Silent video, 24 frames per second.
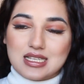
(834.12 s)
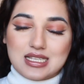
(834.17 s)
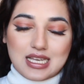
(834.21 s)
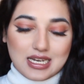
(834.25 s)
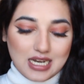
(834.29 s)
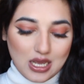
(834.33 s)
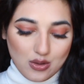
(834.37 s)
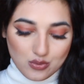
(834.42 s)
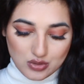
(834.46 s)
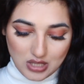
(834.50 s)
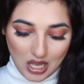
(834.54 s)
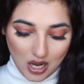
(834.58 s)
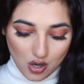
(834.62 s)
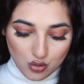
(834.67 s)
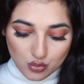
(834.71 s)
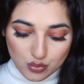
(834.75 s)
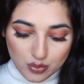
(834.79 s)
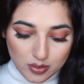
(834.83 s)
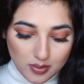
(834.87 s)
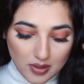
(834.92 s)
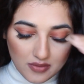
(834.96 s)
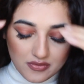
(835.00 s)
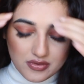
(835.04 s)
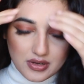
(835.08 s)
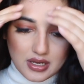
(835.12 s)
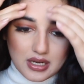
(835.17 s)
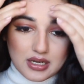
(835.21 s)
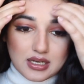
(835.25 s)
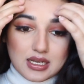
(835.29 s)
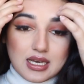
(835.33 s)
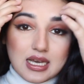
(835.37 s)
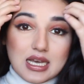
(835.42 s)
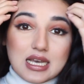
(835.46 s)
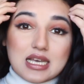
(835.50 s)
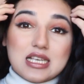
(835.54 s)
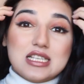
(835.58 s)
I said, I was out with my
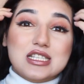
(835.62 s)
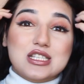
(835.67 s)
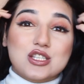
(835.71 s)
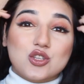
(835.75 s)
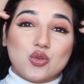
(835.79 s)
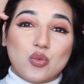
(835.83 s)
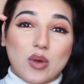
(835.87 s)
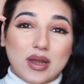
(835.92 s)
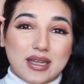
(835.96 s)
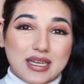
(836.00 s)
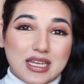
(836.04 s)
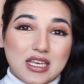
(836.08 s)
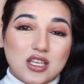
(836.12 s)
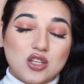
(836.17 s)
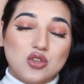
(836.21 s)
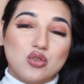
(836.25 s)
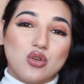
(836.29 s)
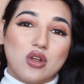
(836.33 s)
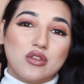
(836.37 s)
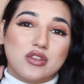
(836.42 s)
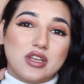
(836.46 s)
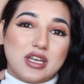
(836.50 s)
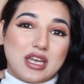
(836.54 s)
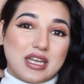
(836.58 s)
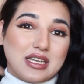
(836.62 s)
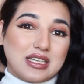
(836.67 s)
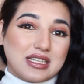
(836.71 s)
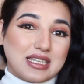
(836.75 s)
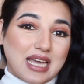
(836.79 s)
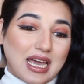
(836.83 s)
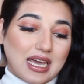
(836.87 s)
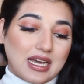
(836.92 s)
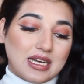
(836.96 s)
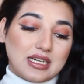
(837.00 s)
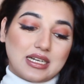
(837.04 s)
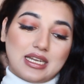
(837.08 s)
friend, sweating throughout the
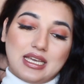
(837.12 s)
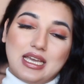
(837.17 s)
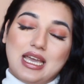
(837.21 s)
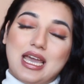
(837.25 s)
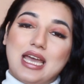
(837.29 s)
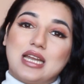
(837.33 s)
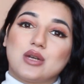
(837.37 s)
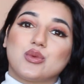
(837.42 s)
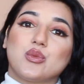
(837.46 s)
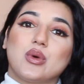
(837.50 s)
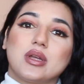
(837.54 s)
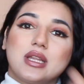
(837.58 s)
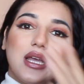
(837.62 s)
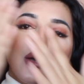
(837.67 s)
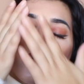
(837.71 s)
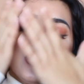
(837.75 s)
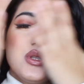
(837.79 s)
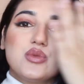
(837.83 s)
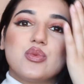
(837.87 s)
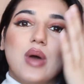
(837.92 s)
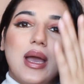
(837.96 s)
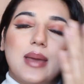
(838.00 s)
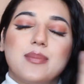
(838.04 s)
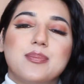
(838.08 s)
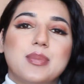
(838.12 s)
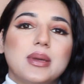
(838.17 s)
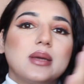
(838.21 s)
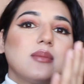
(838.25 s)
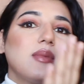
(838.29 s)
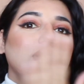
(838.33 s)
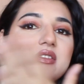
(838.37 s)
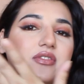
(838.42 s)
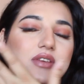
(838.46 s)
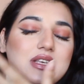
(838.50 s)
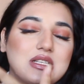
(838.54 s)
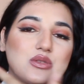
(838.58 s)
entire day, and when I was wiping
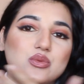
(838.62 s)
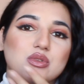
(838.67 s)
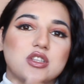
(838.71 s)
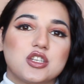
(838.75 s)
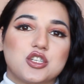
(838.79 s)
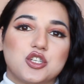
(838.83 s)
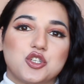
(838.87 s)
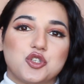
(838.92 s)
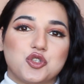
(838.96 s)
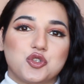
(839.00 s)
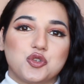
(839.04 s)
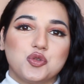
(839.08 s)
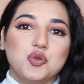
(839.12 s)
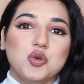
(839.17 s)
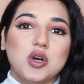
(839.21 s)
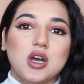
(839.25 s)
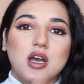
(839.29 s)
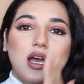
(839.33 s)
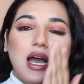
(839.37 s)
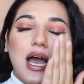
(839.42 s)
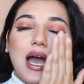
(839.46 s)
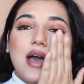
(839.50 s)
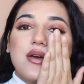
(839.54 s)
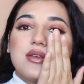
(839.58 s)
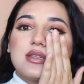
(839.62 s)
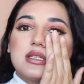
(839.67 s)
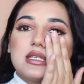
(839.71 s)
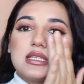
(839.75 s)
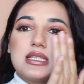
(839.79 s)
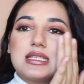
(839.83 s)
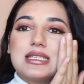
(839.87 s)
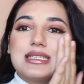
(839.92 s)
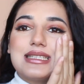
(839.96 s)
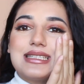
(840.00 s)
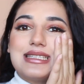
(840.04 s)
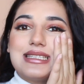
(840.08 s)
my face with the tissue, I was
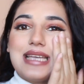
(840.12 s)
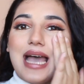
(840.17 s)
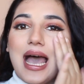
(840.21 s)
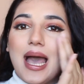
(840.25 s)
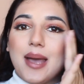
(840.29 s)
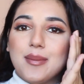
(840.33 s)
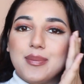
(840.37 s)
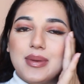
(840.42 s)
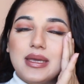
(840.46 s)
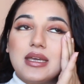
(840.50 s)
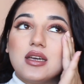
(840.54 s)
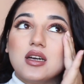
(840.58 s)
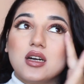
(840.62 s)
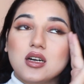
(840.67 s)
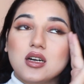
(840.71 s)
just dabbing